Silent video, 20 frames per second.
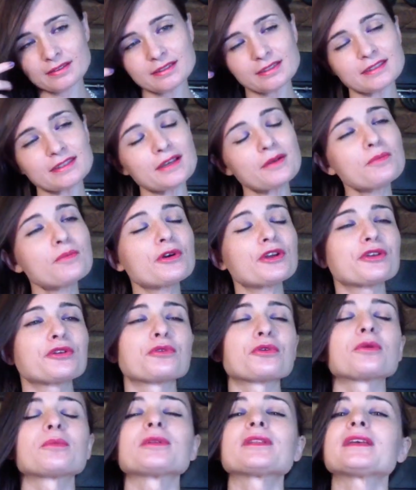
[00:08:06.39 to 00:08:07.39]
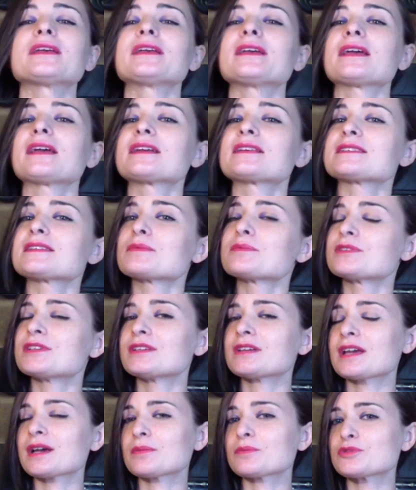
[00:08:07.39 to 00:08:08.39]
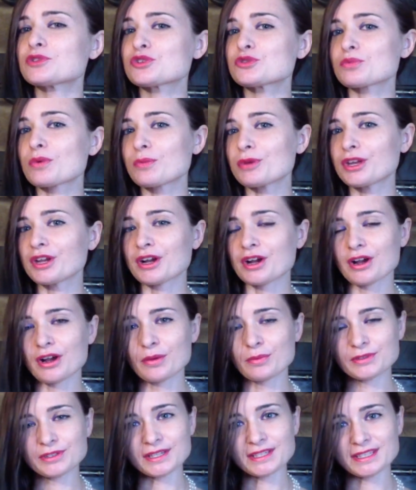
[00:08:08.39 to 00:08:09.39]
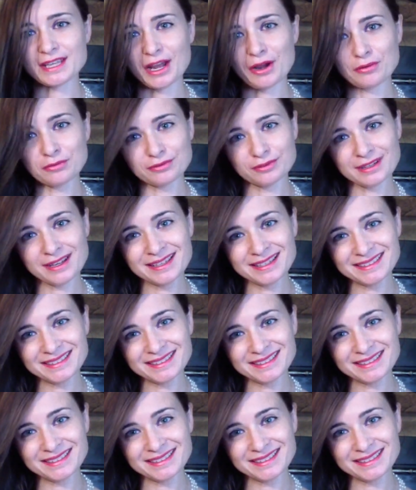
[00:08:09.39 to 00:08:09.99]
somewhat normally, except he kept swimming upside down.